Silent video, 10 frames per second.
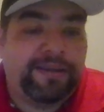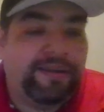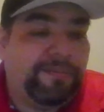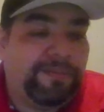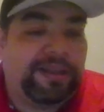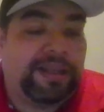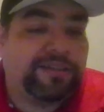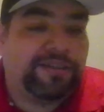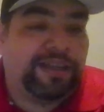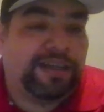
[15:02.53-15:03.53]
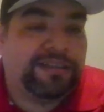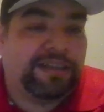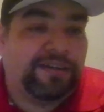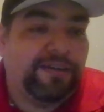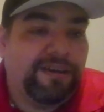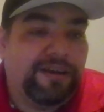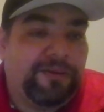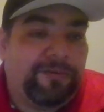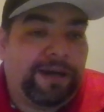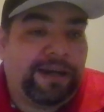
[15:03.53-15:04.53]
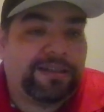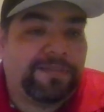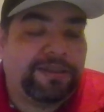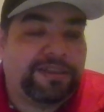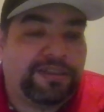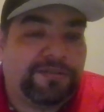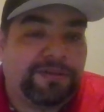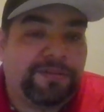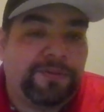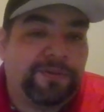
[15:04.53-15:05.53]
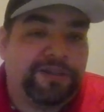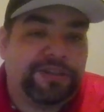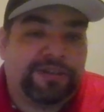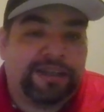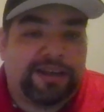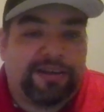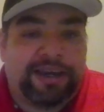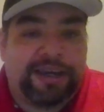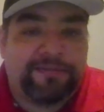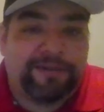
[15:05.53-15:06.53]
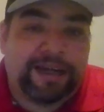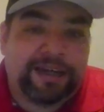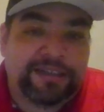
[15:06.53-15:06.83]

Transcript: but that's good that it's there. React to messages with emojis. You can now add reaction